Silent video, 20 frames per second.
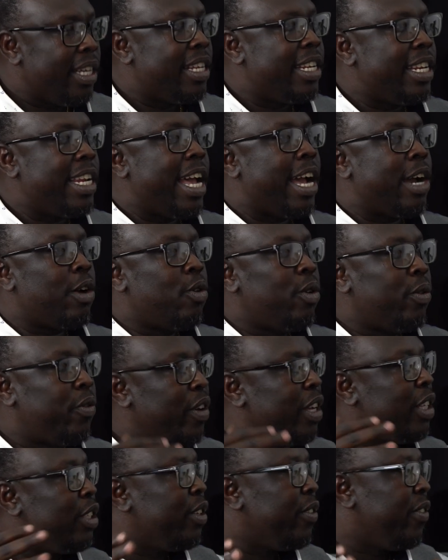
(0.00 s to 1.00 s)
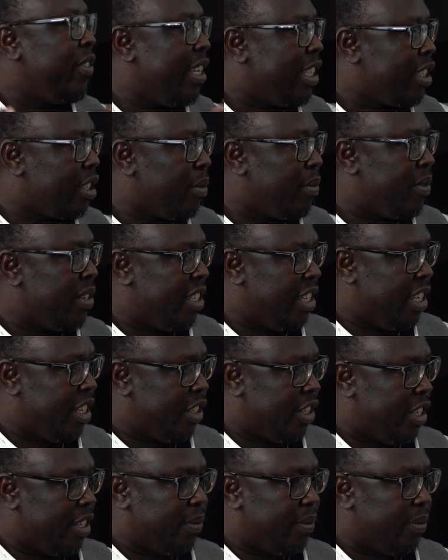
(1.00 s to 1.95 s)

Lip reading: They are good face to face conversations.